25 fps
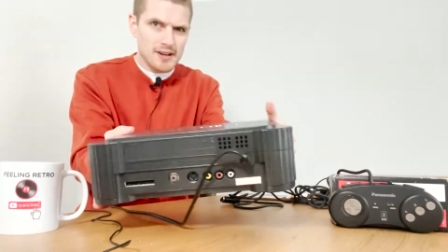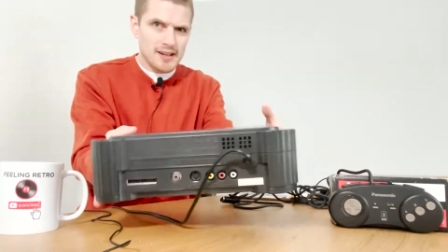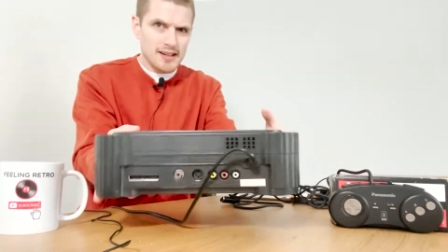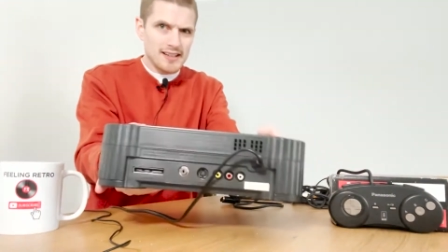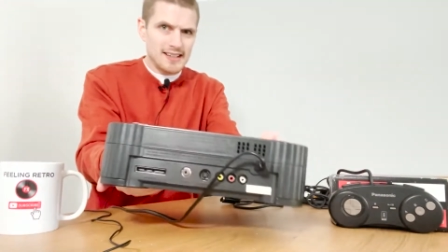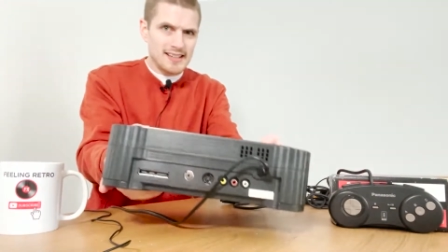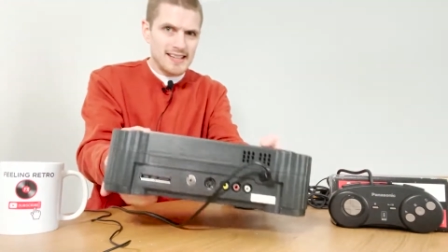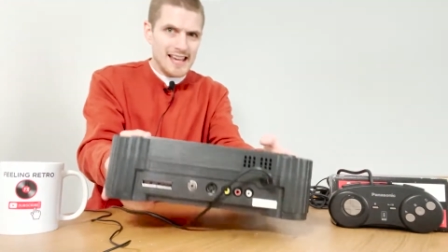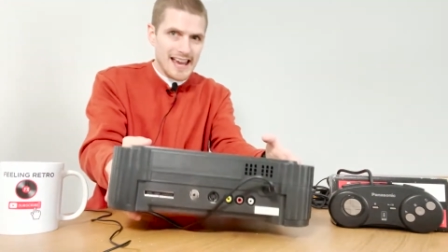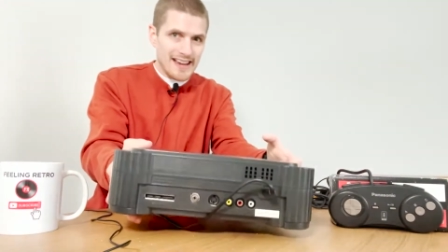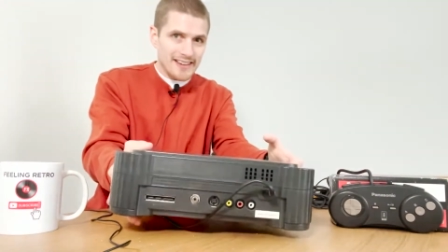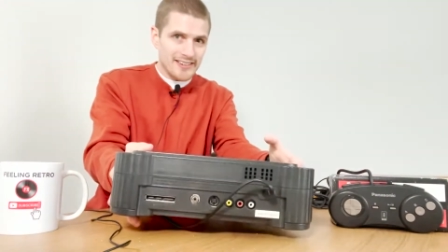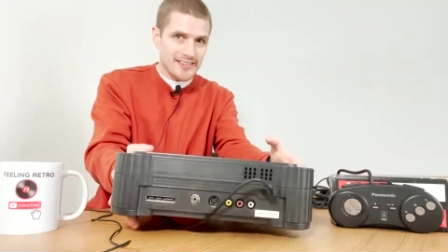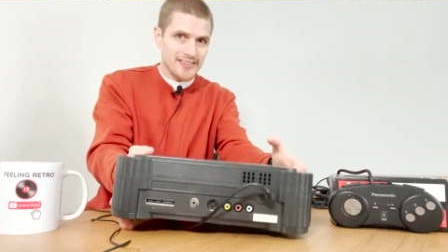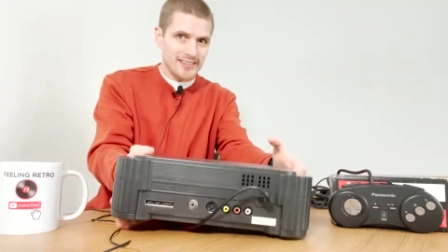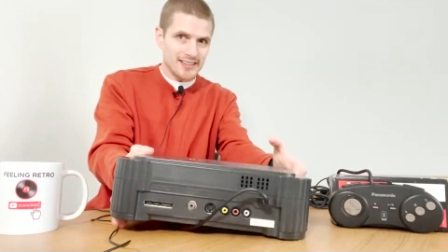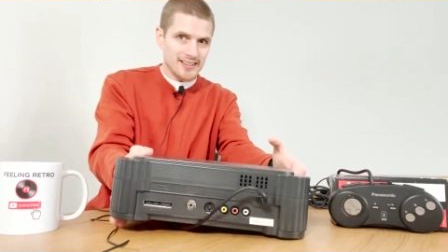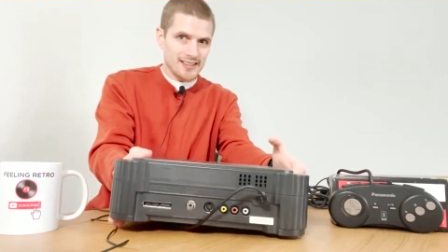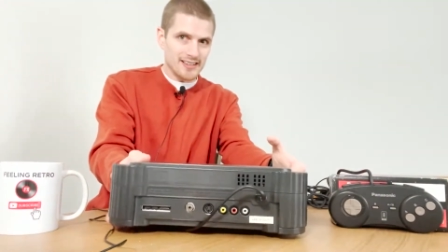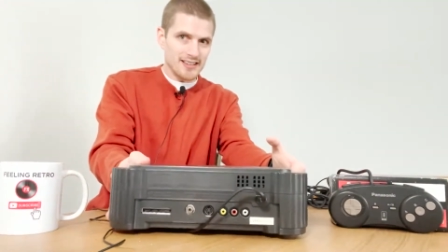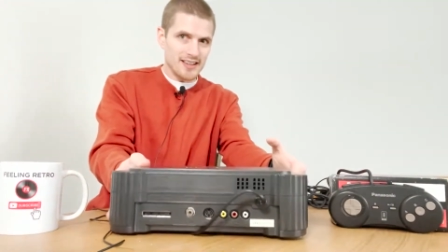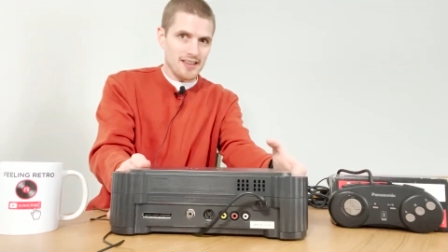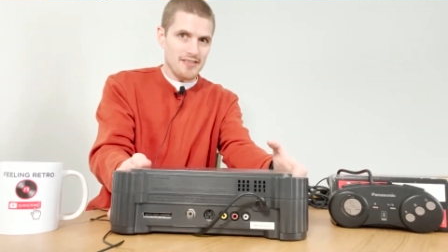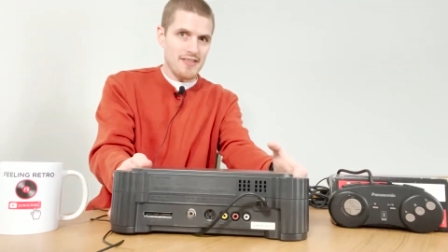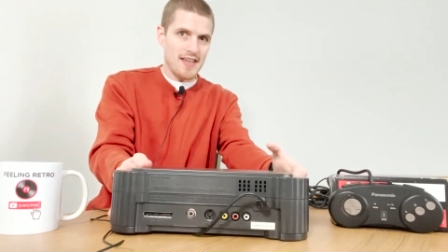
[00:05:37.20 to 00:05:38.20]

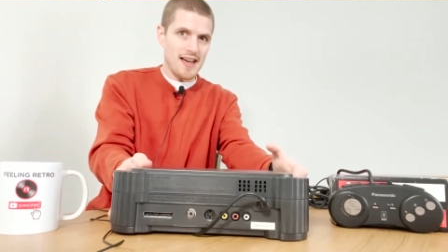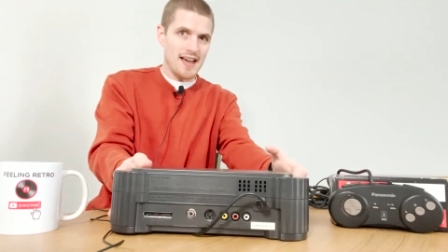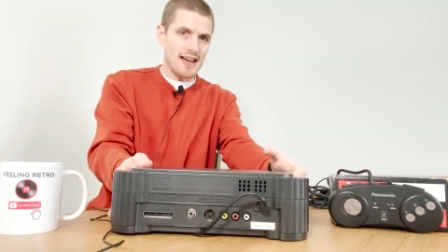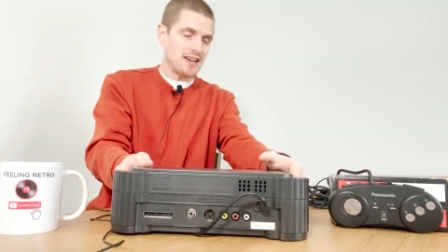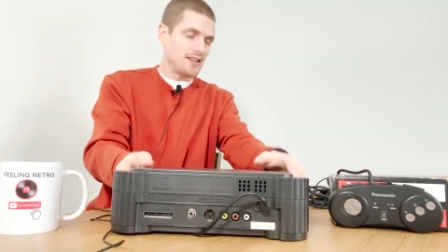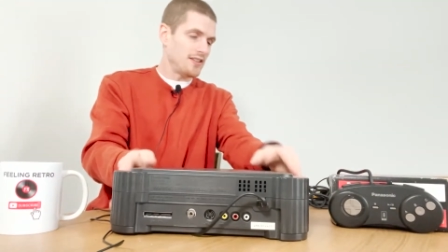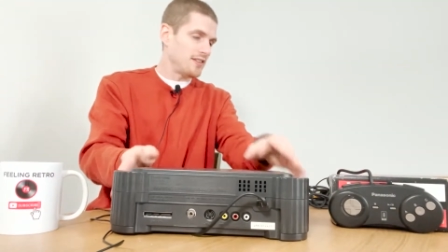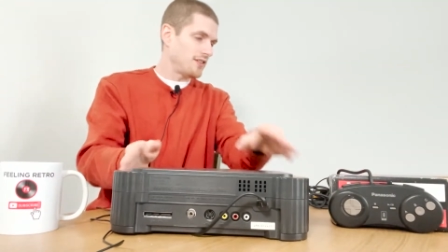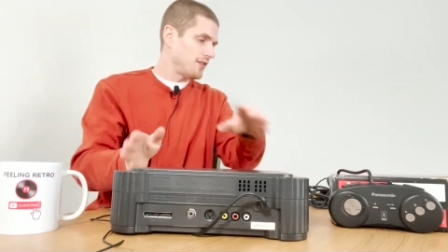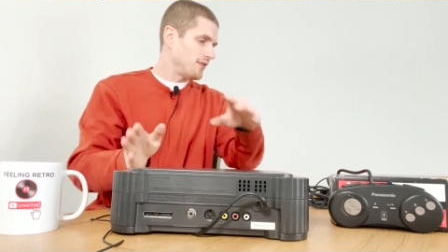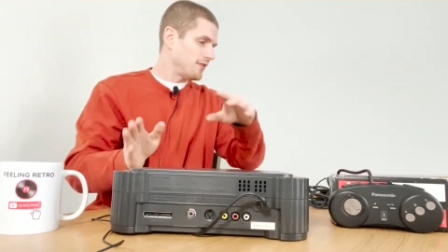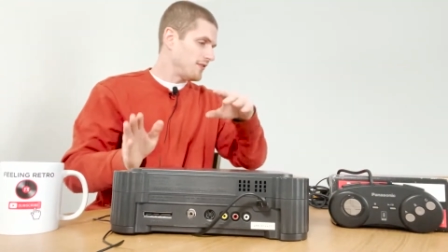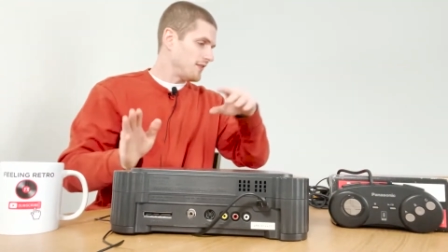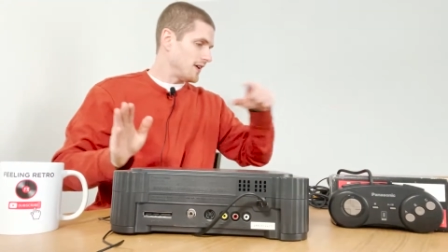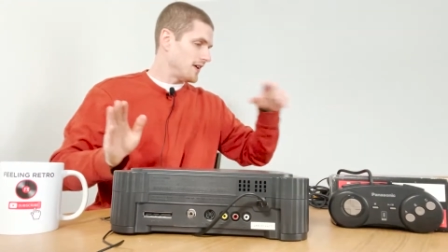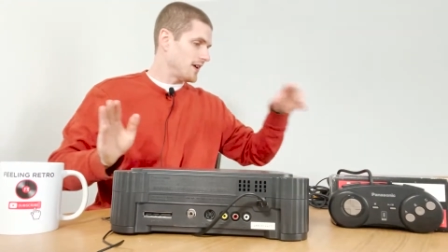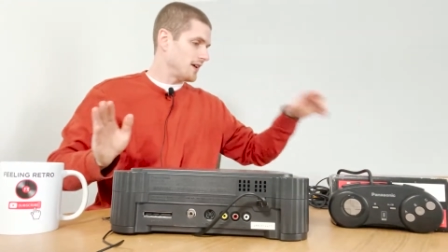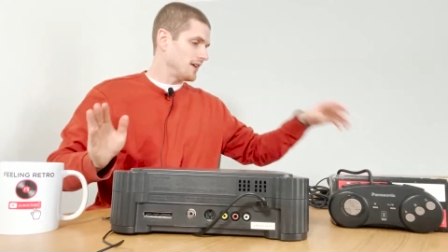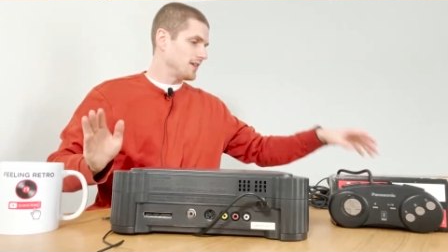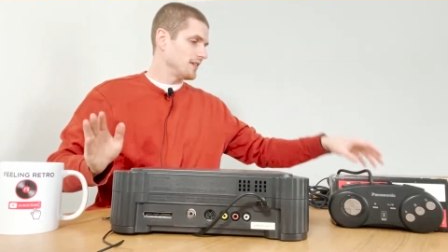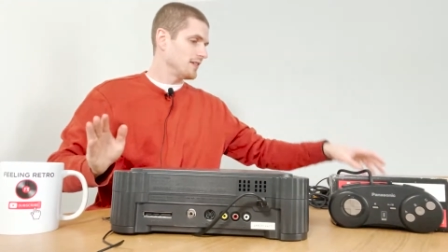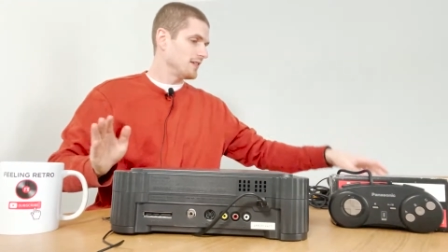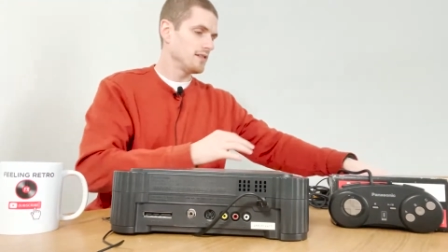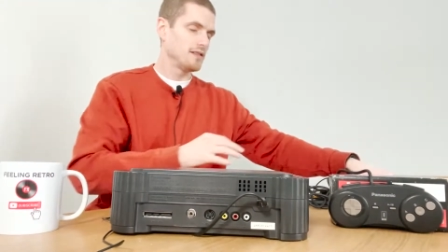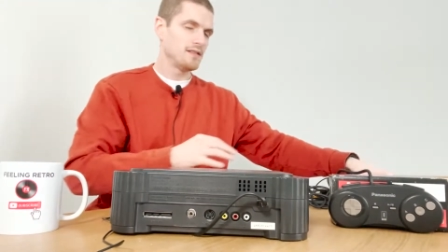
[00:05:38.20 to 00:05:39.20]
guessing that that is for
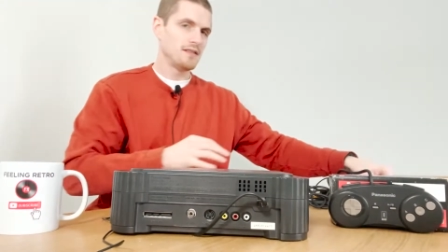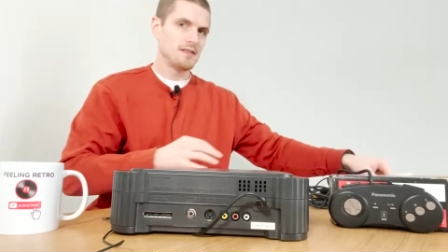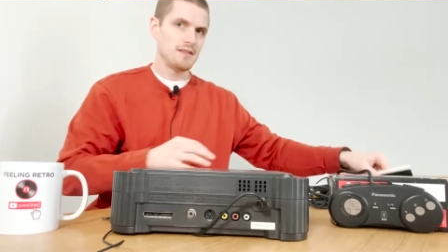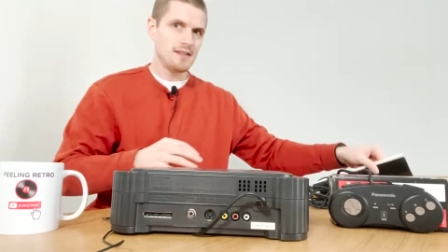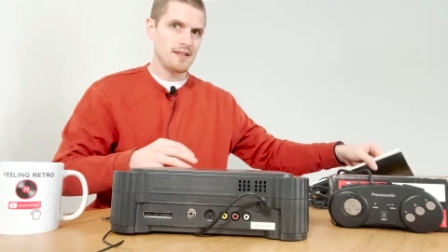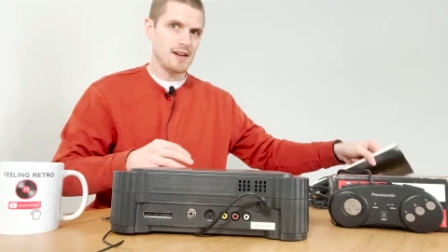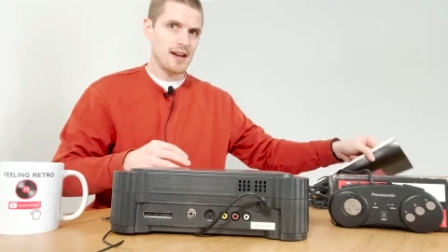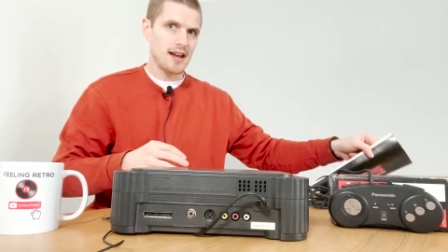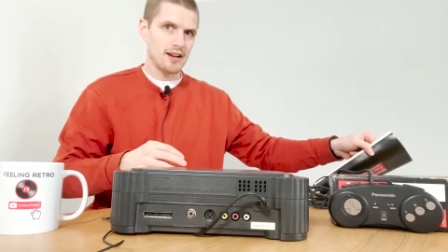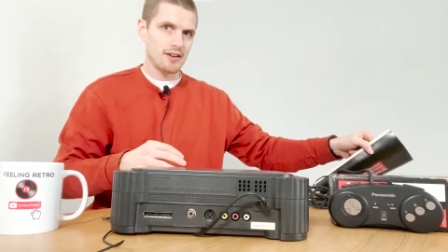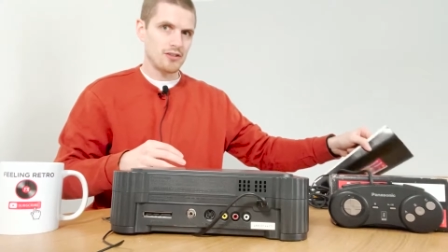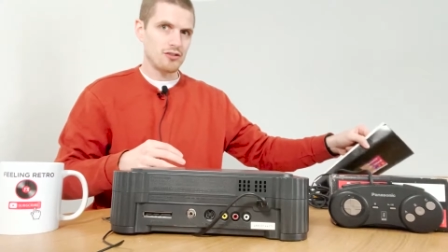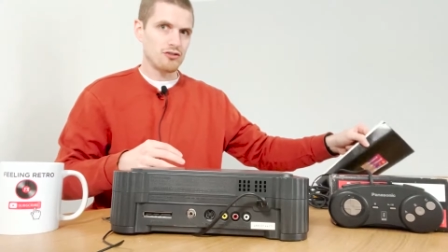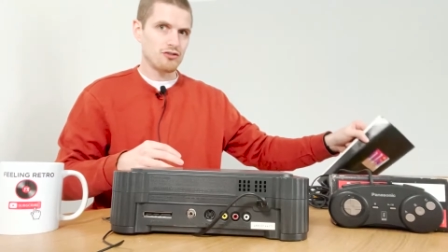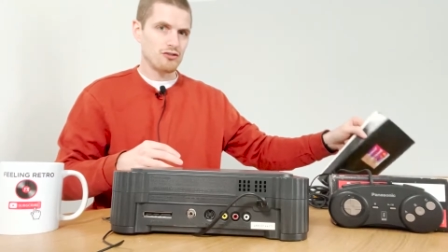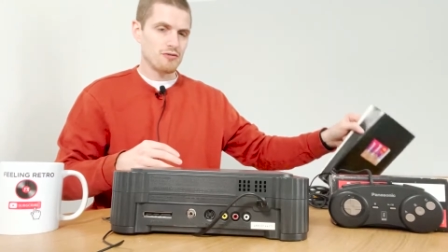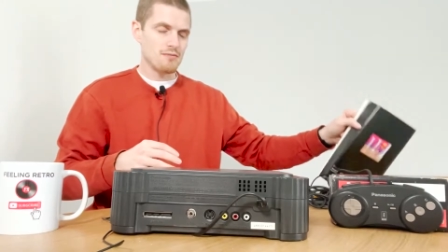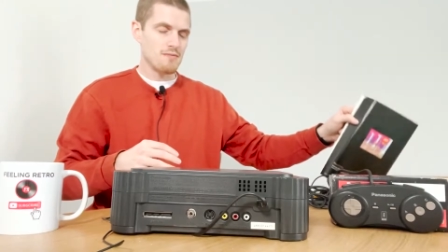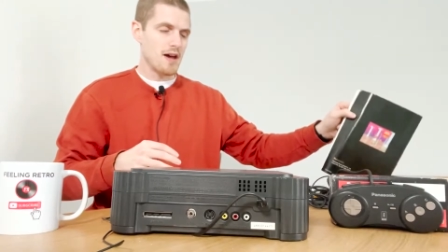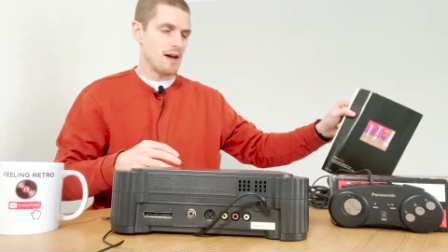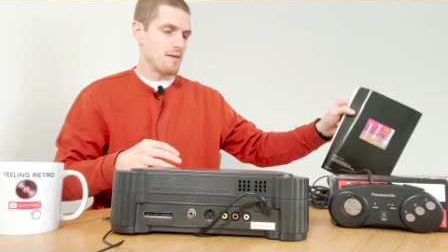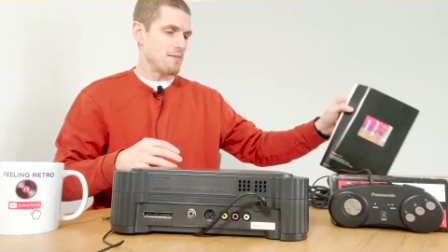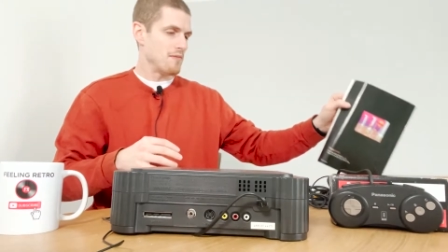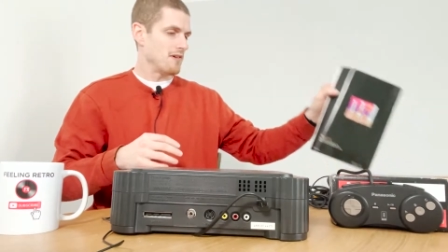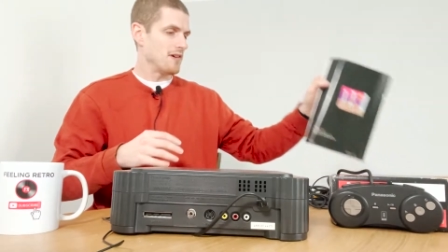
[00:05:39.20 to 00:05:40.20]
extra
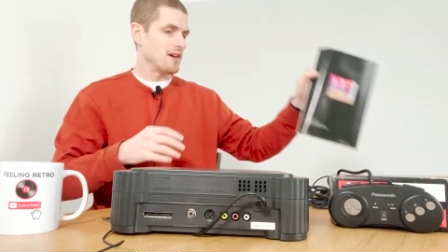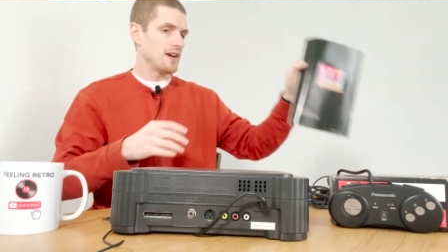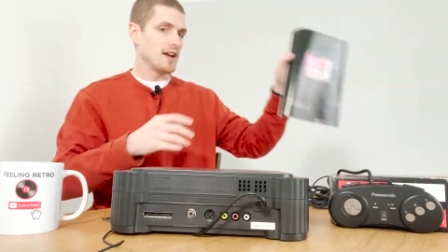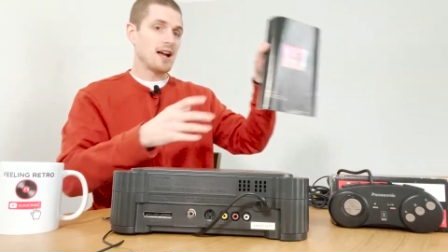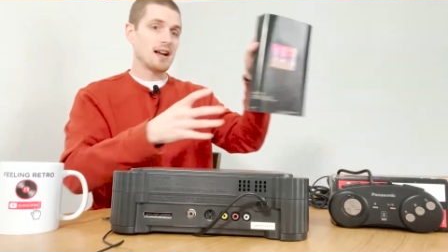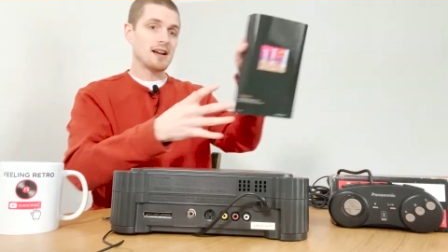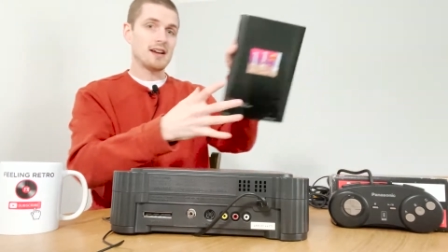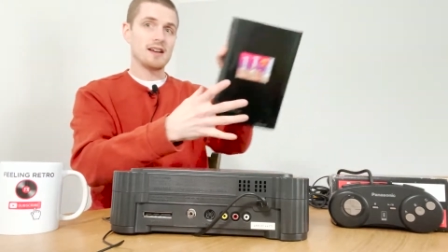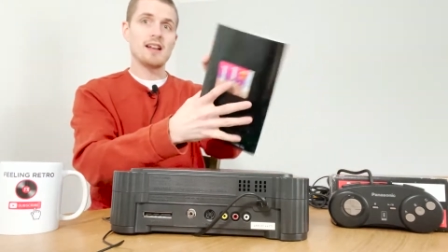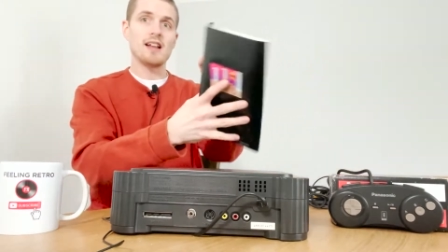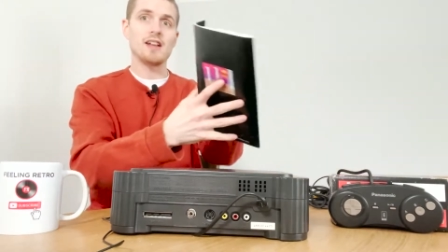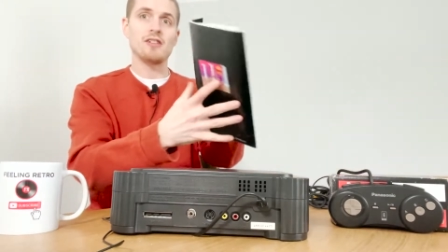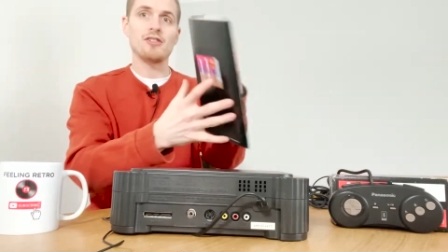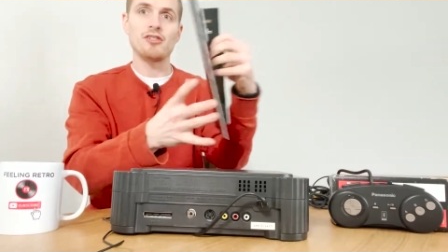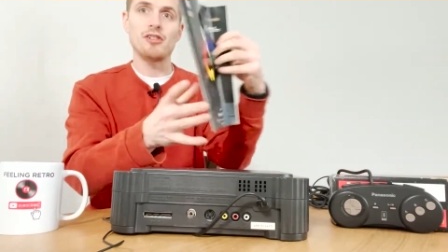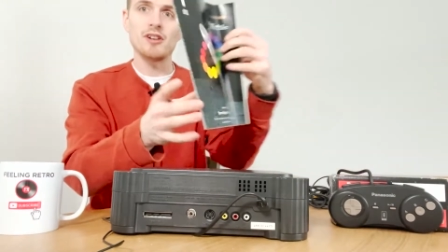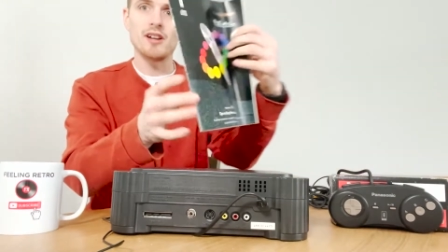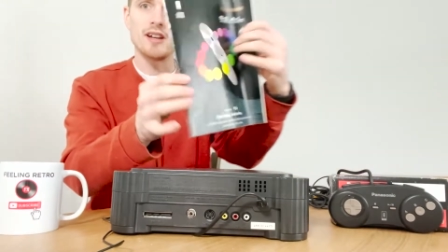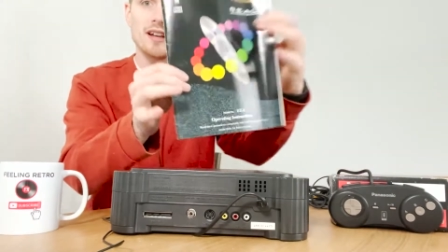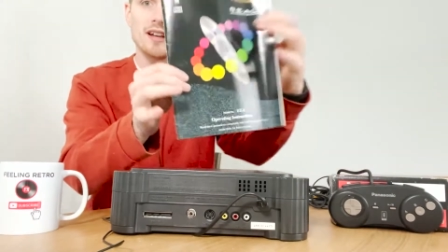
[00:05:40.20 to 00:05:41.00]
memory. I could actually